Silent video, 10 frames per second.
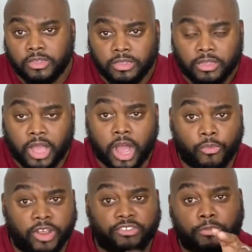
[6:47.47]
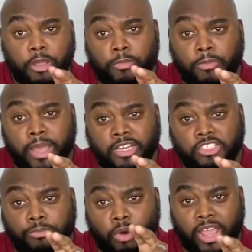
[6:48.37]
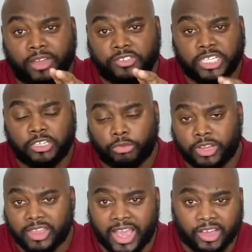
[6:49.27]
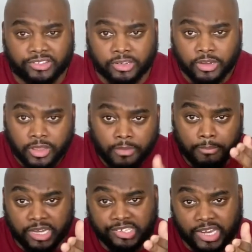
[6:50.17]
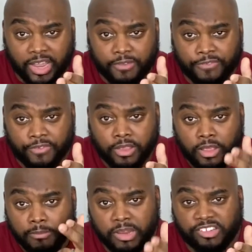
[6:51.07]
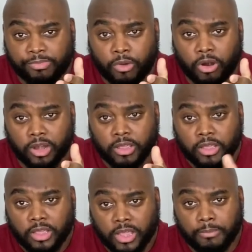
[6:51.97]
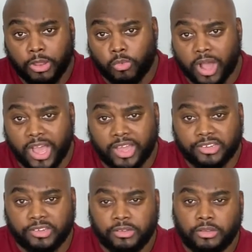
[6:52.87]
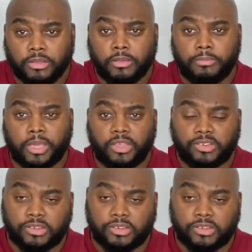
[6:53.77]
Always remember, man, it's your boy FJ3000. Be safe, be smart, and be wise. Peace.